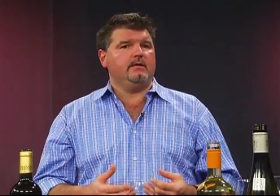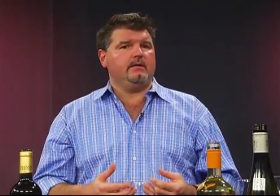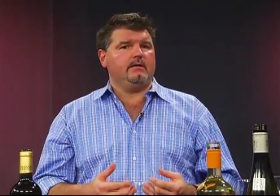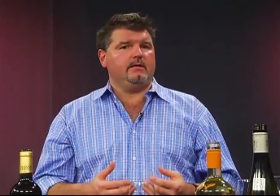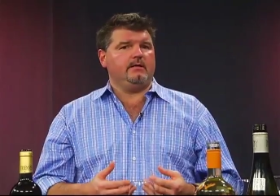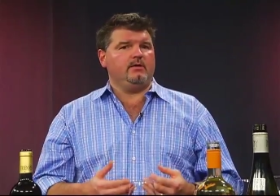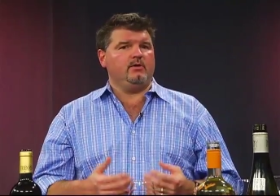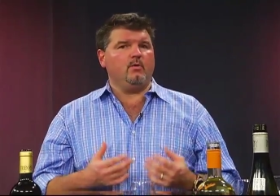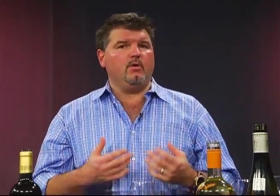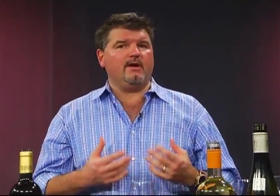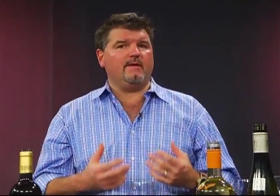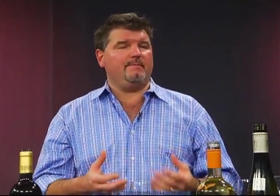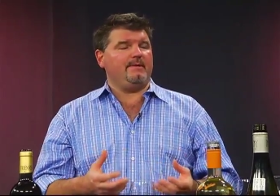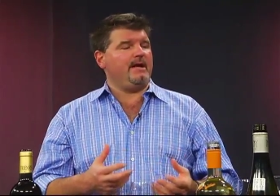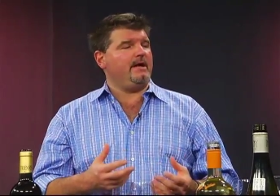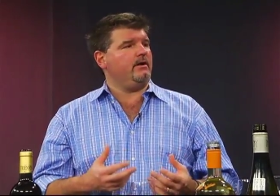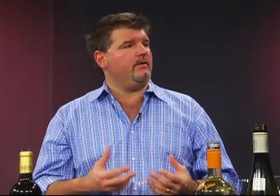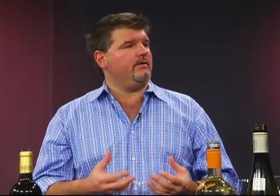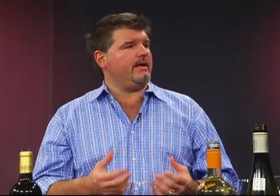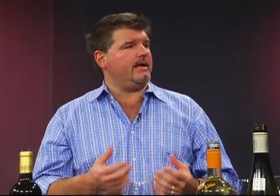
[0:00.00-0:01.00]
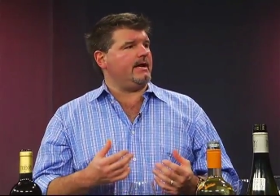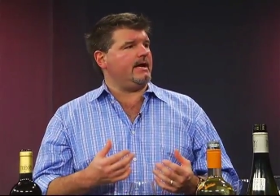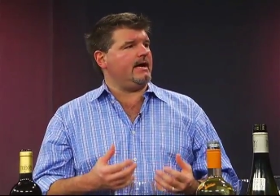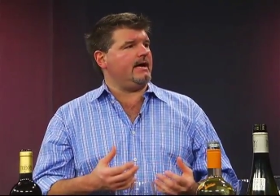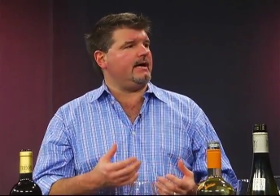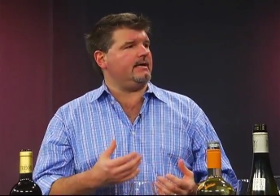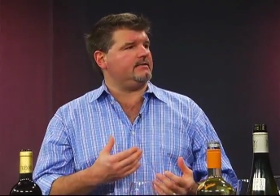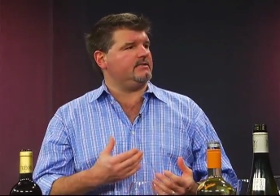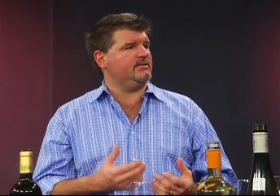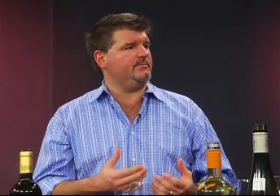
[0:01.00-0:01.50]
You want to pair that
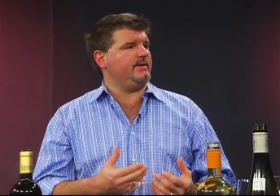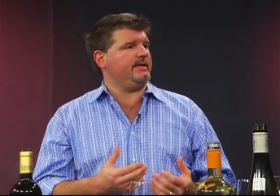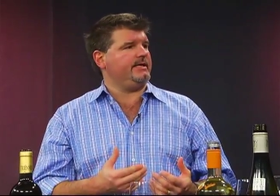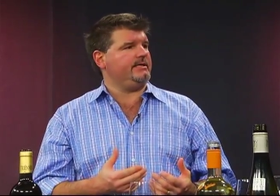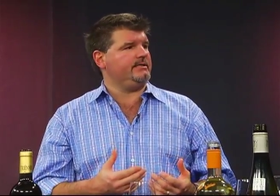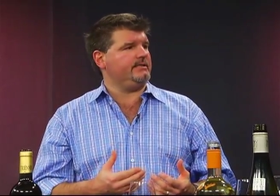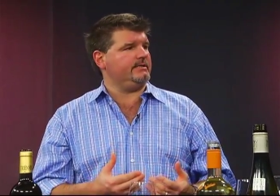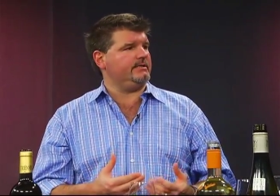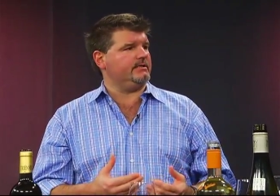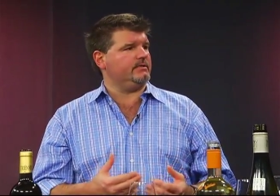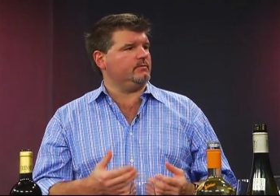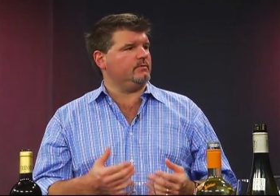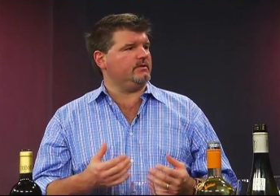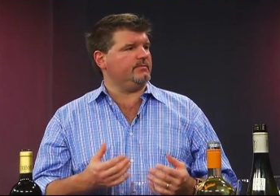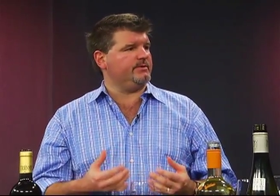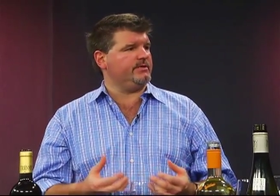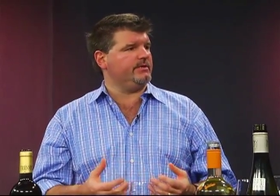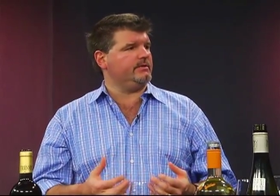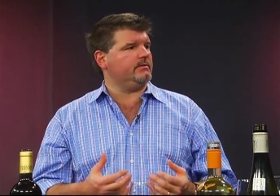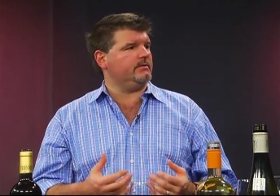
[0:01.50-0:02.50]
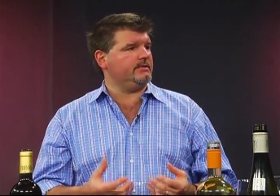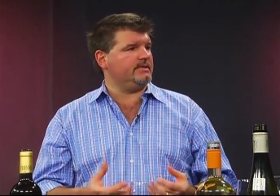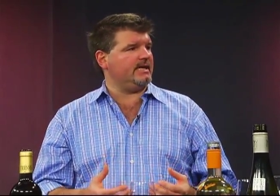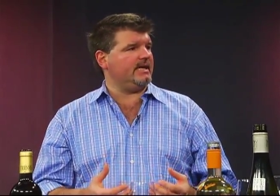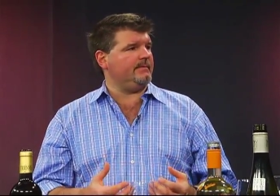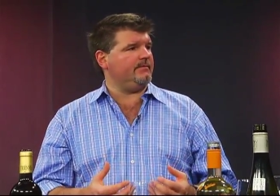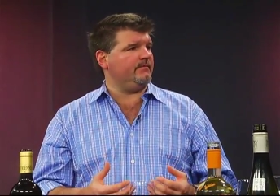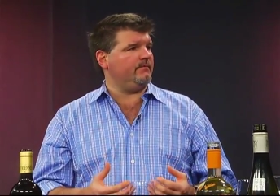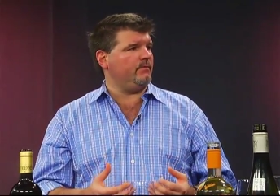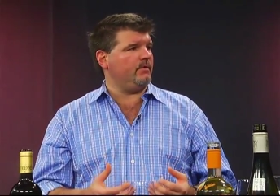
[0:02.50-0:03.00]
hot spiciness with a particular
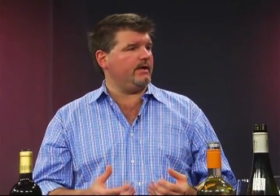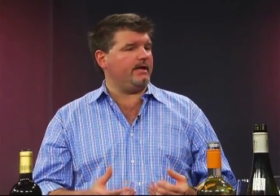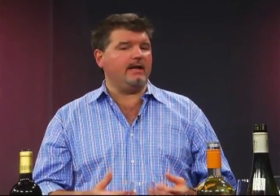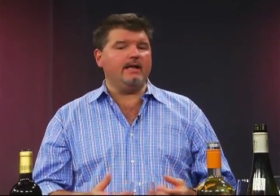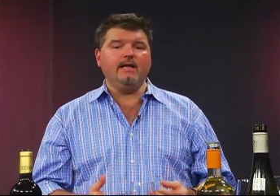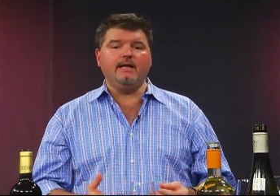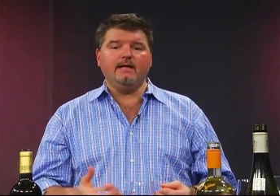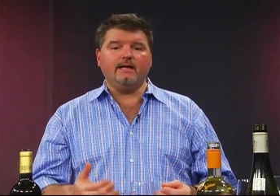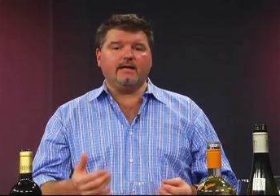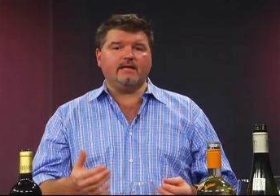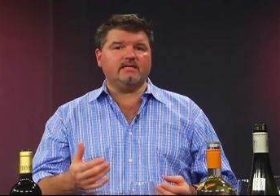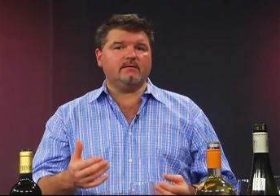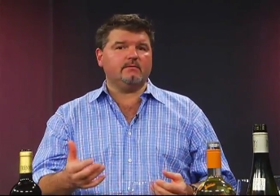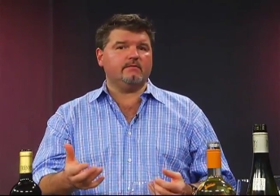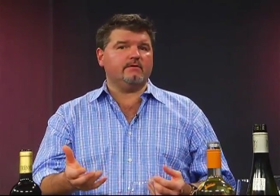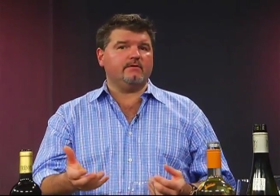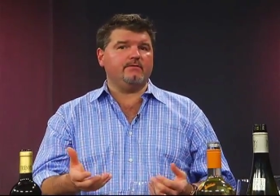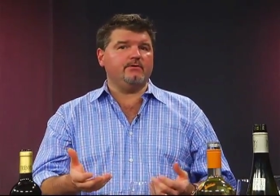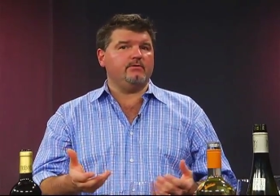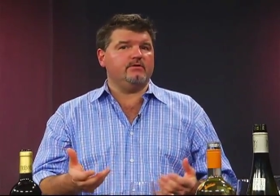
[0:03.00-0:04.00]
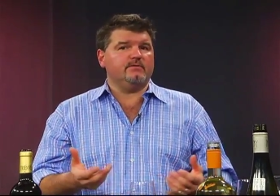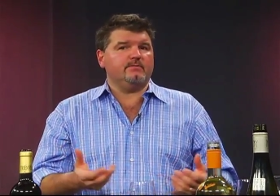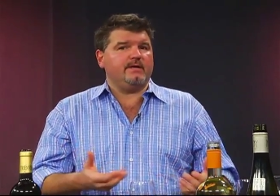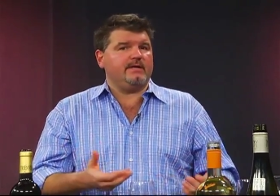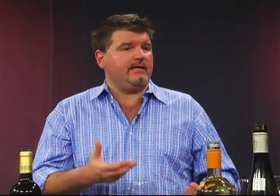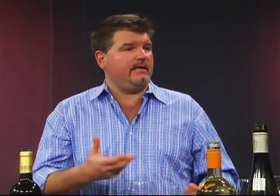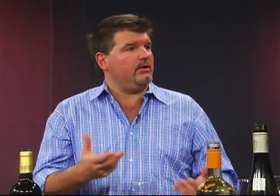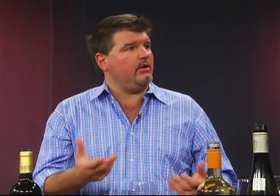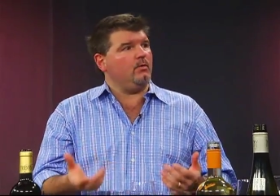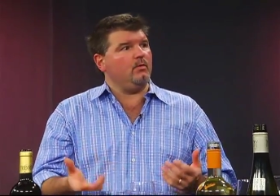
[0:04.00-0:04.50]
type of wine. And some of our viewers might
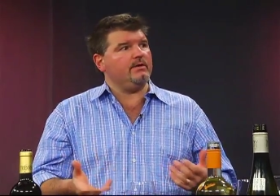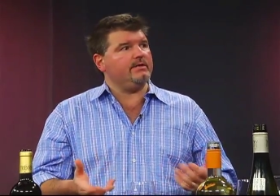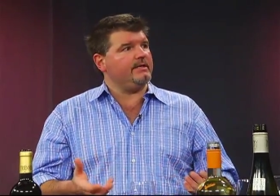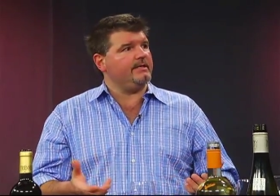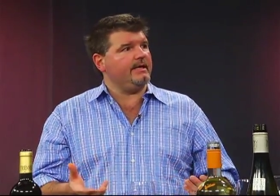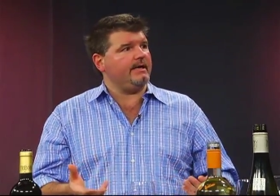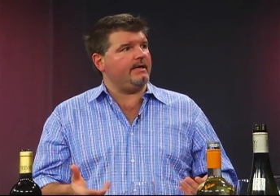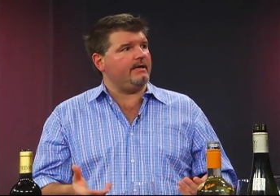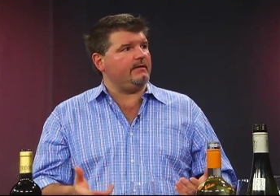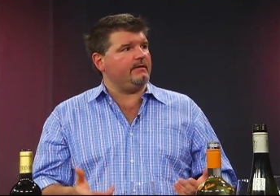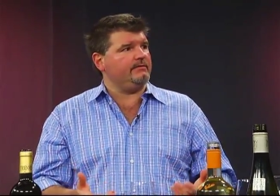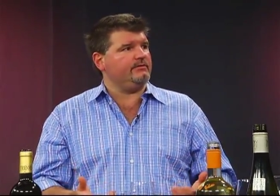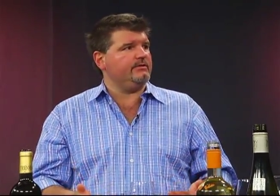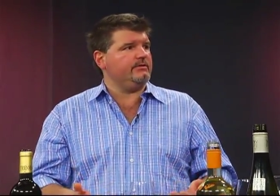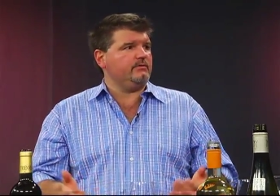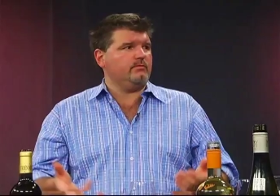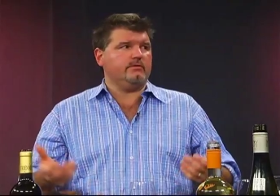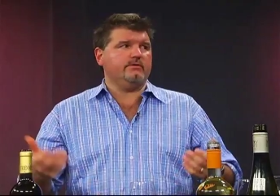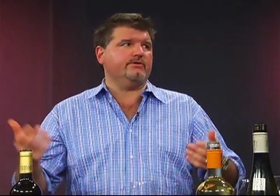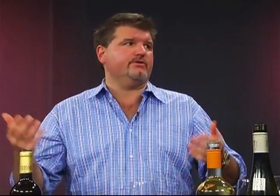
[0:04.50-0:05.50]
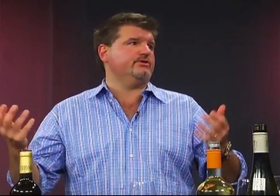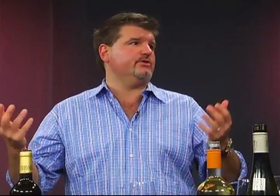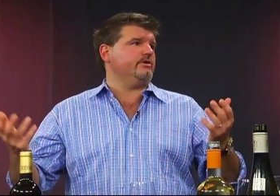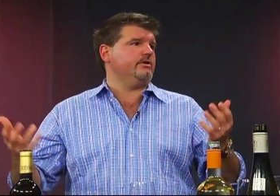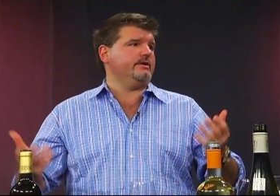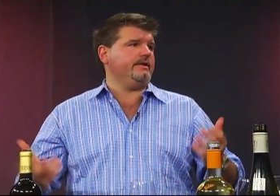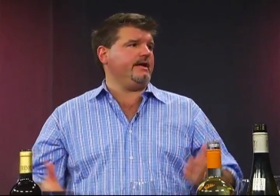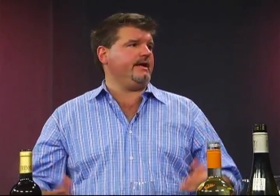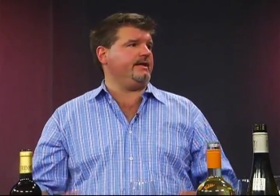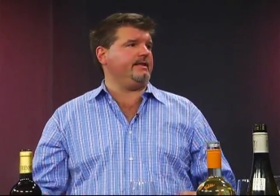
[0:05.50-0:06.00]
not know what to get. They'll just right. order a
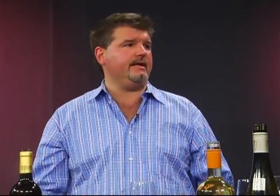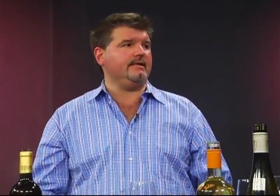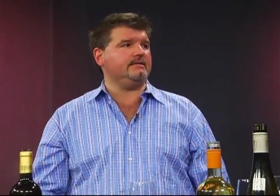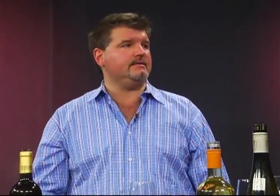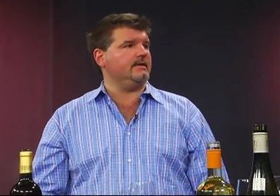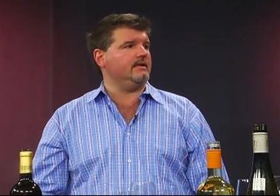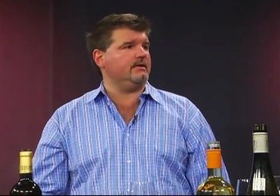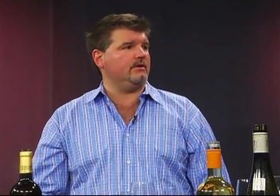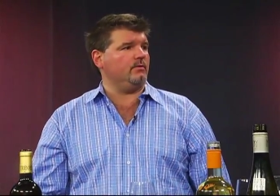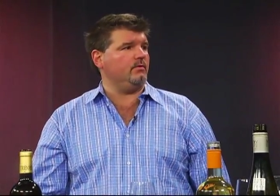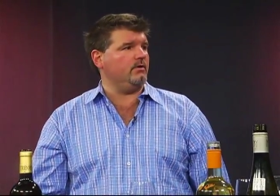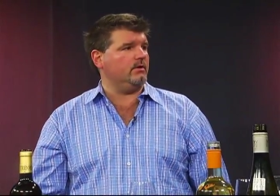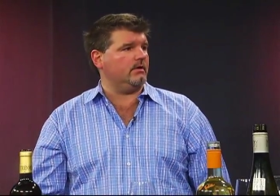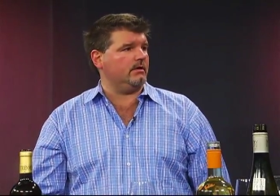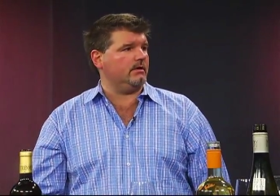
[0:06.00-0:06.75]
Chardonnay, and that's not going to no, work.